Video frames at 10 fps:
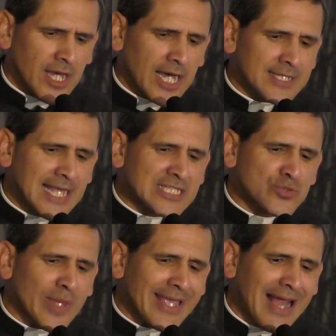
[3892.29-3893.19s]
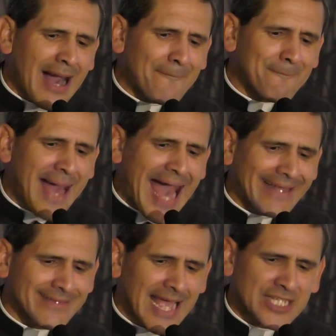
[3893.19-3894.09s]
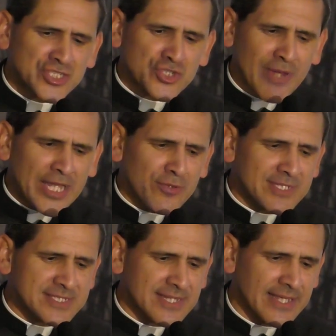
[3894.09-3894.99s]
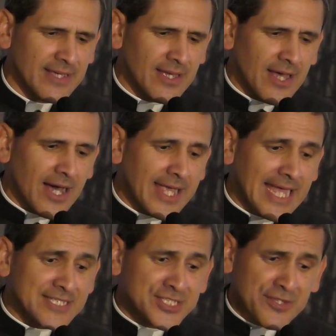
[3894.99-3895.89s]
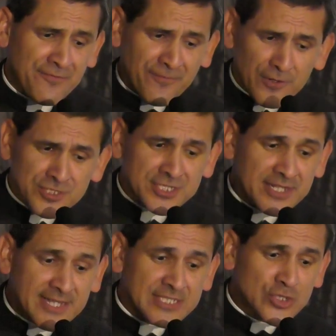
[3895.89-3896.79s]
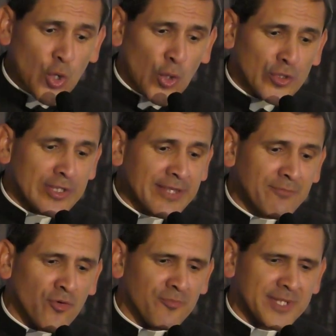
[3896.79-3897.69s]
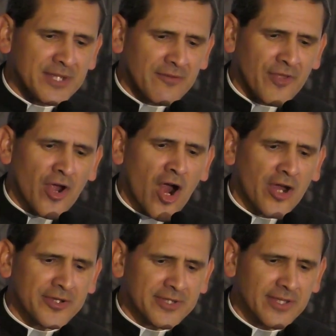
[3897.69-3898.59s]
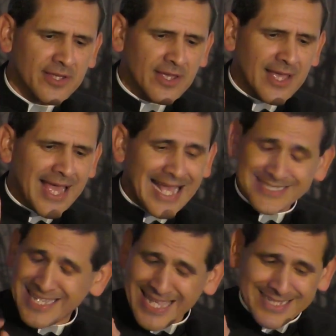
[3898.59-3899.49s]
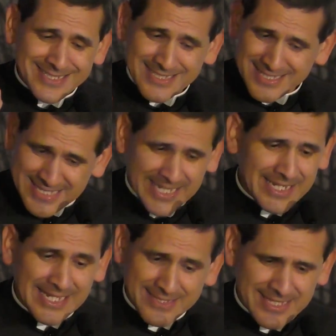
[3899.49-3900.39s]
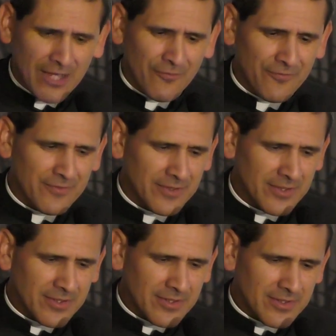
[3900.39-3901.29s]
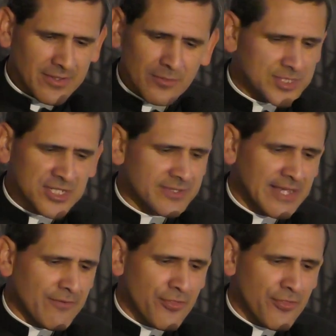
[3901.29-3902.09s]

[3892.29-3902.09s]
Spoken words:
Unless we combat as strenuously against the first disorderly movement of the heart, as against sin itself, we shall never